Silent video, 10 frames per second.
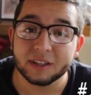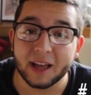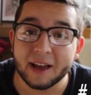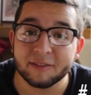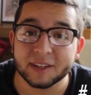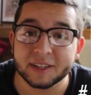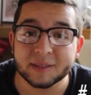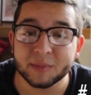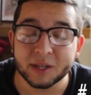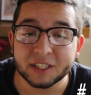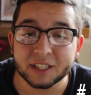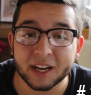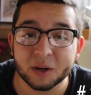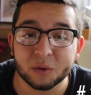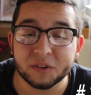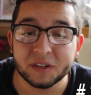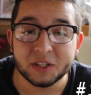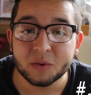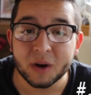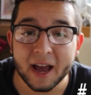laughing in his mugshot over a
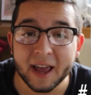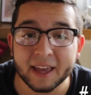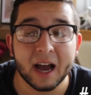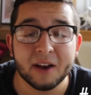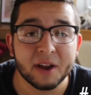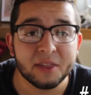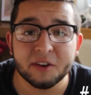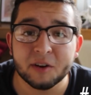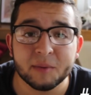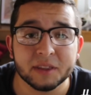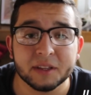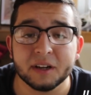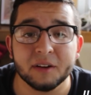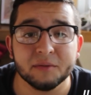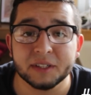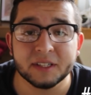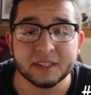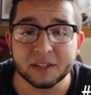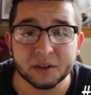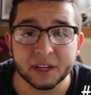DUI. I'd rather hear about the conflict in
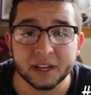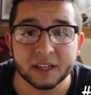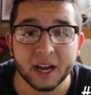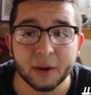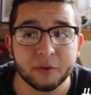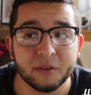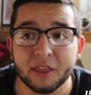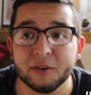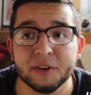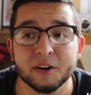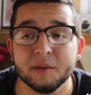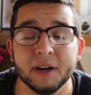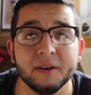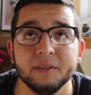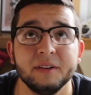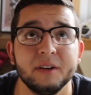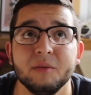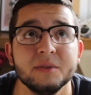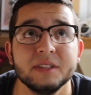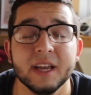Syria. I would rather hear about almost